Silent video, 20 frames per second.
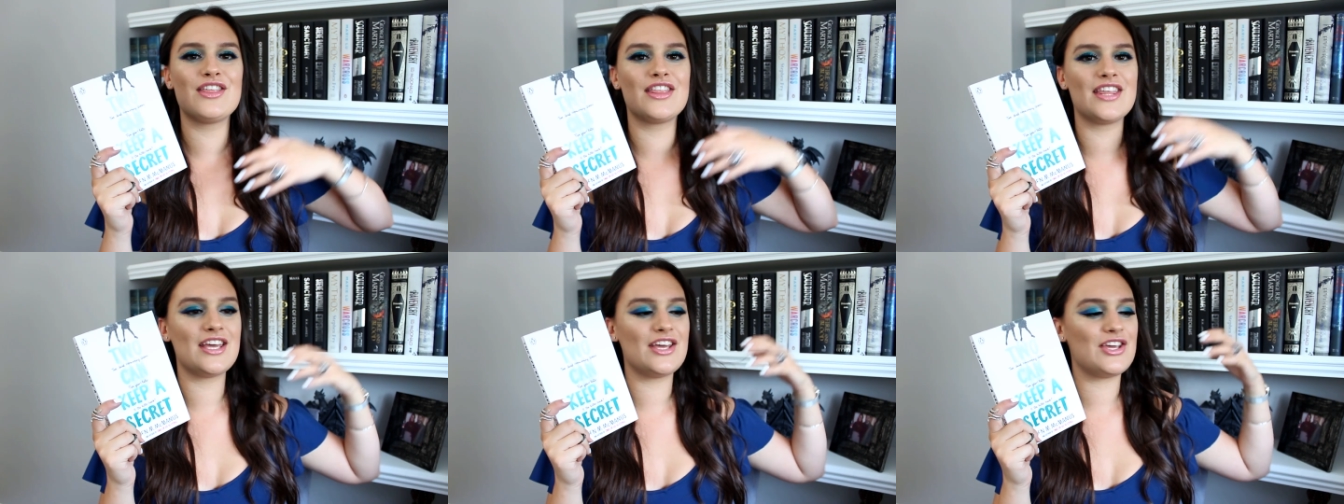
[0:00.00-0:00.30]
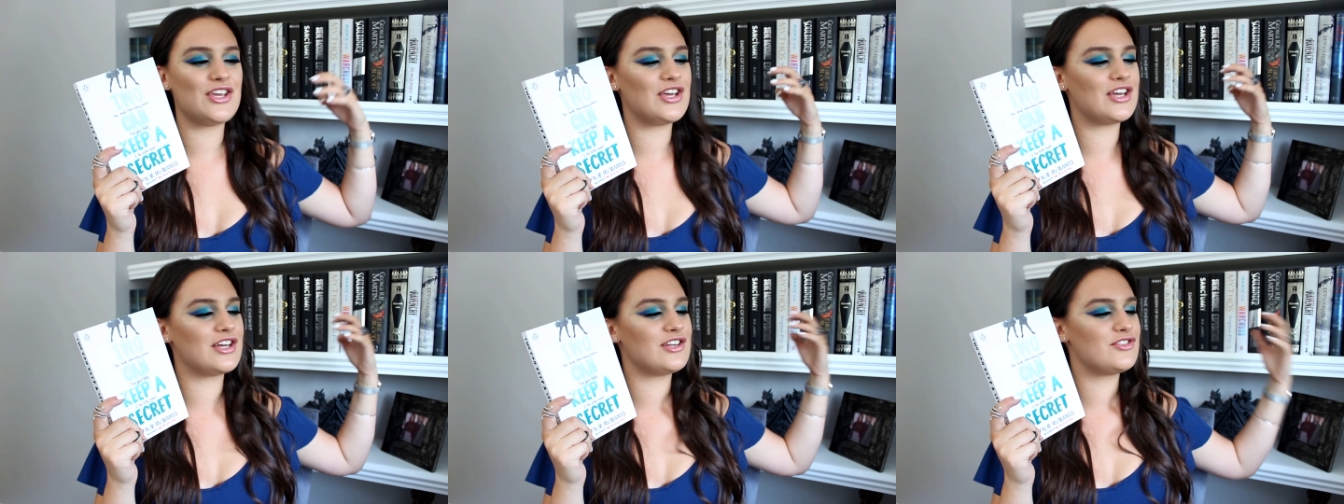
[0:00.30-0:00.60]

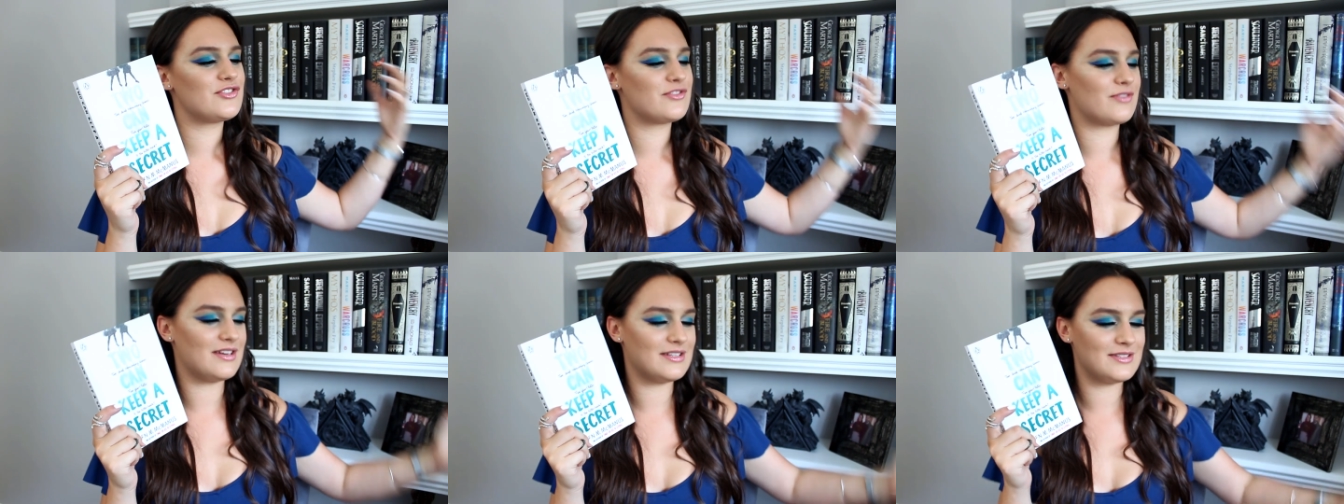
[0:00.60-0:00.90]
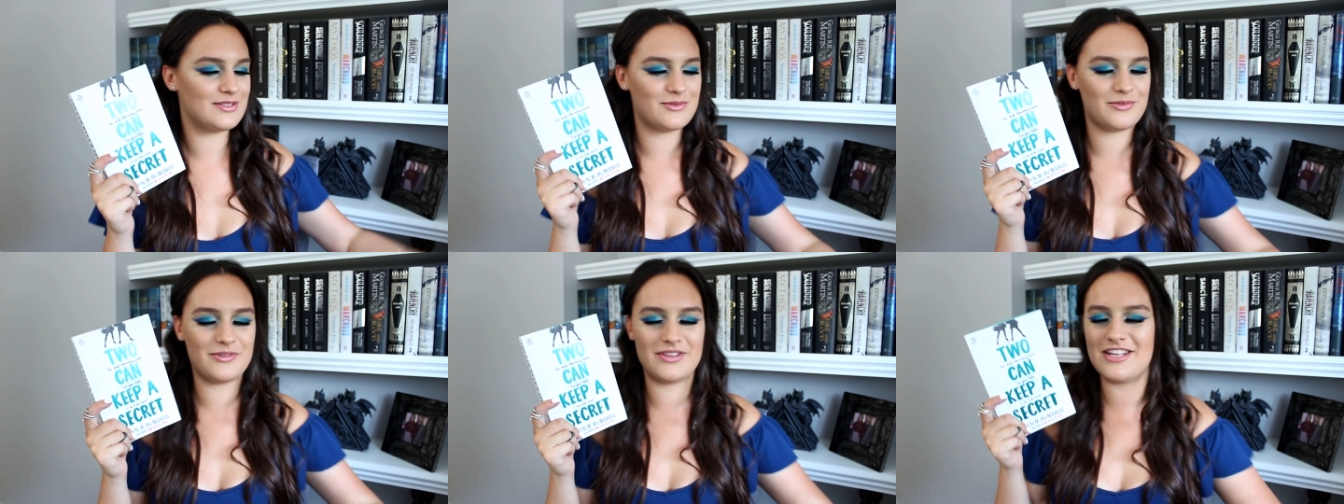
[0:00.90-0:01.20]
think you can
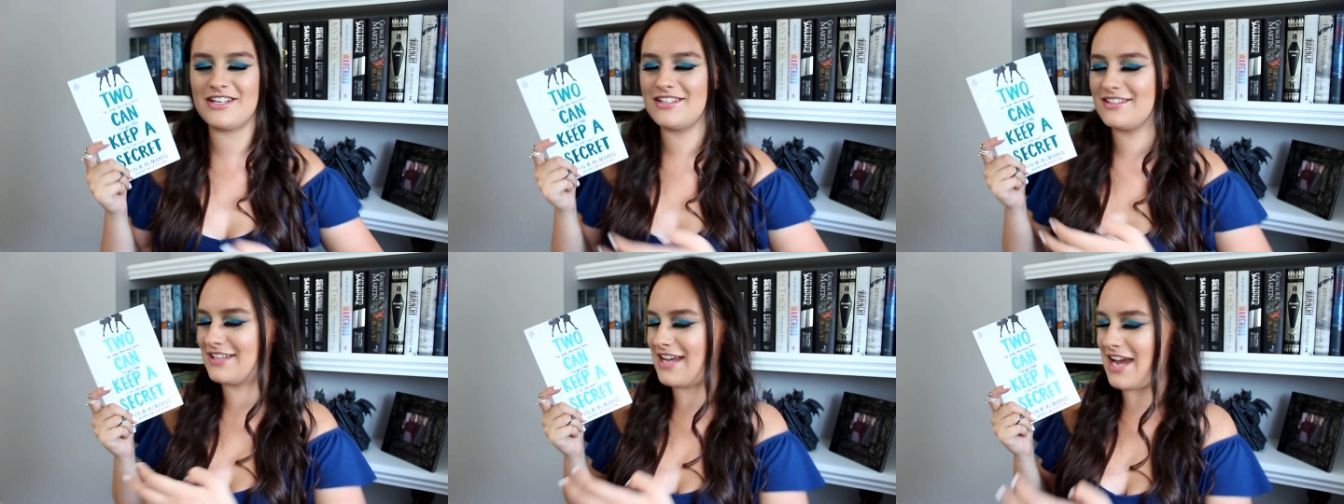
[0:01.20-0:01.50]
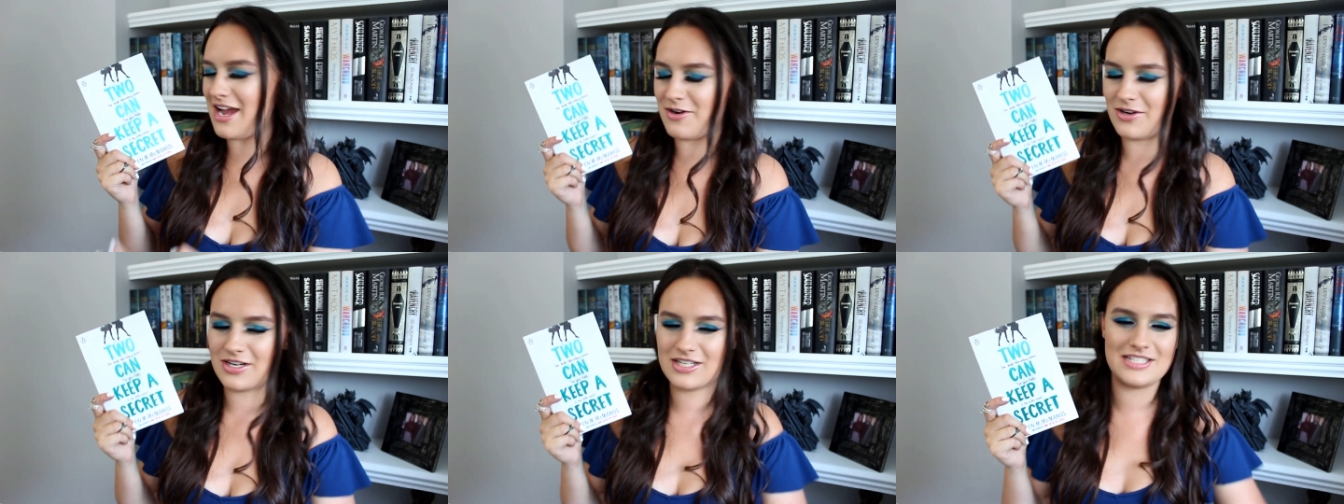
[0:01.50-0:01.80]
trust all these
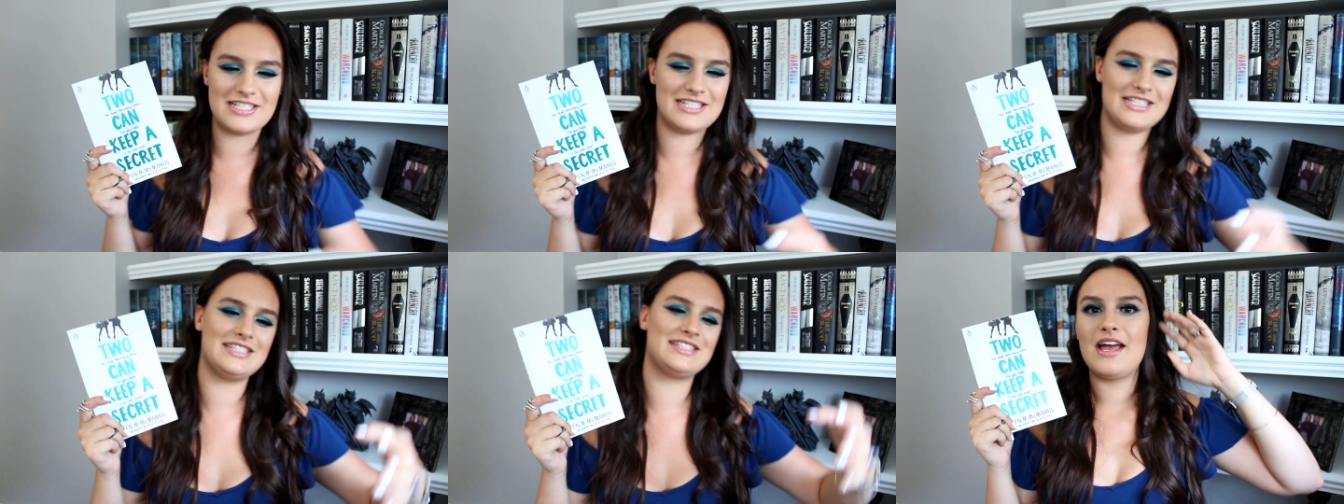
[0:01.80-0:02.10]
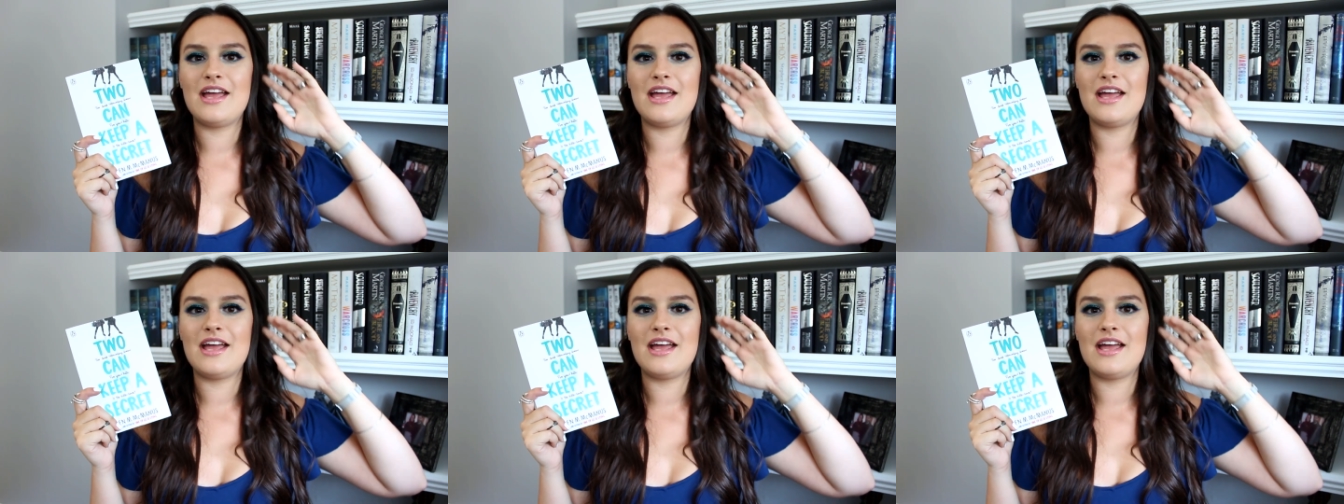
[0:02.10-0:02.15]
characters